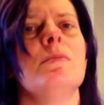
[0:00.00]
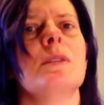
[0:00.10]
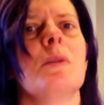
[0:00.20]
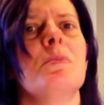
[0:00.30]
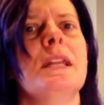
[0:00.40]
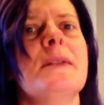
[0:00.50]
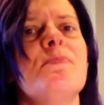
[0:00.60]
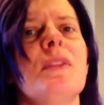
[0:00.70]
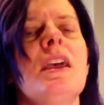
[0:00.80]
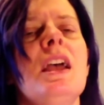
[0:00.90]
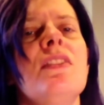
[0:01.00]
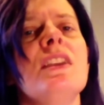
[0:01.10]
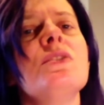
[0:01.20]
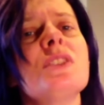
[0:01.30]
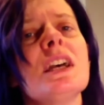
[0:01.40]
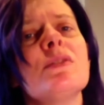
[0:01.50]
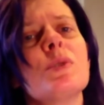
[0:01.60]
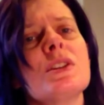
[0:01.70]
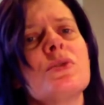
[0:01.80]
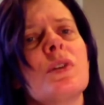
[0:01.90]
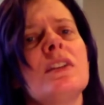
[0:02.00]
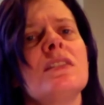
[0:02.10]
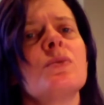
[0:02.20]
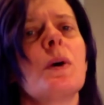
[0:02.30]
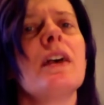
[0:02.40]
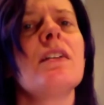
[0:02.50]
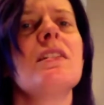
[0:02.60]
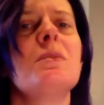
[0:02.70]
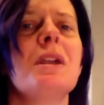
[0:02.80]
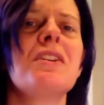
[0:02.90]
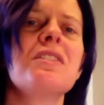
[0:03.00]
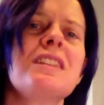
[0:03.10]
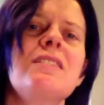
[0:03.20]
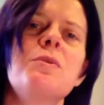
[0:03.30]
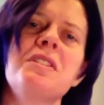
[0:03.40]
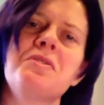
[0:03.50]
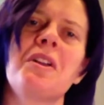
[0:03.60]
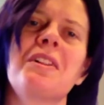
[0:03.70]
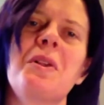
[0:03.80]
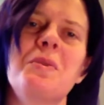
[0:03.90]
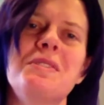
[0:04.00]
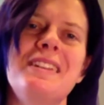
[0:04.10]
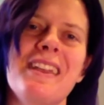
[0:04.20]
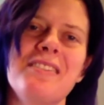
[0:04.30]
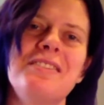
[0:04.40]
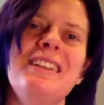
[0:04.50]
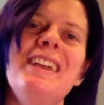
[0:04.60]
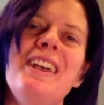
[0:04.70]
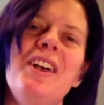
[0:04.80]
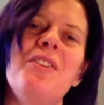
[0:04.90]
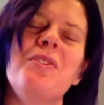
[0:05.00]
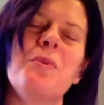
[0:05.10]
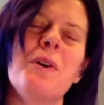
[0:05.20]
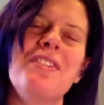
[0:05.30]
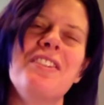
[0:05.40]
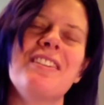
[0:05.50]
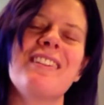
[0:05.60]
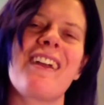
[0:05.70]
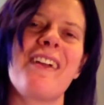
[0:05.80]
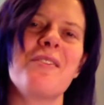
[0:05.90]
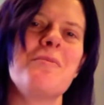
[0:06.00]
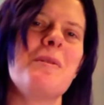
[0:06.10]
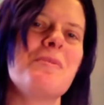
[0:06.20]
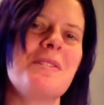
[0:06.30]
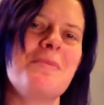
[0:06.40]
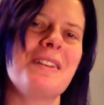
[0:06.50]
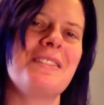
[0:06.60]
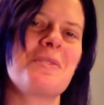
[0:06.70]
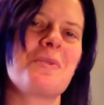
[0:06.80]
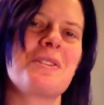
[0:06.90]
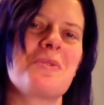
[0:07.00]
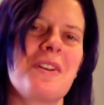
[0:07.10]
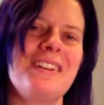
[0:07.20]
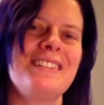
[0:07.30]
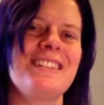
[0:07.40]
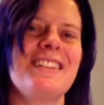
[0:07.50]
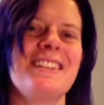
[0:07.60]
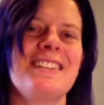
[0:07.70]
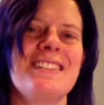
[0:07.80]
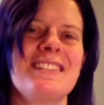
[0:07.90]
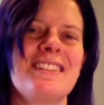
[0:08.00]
company. They used to have a restaurant as well, and apparently the restaurant closed down. The one thing that I remembered about this restaurant is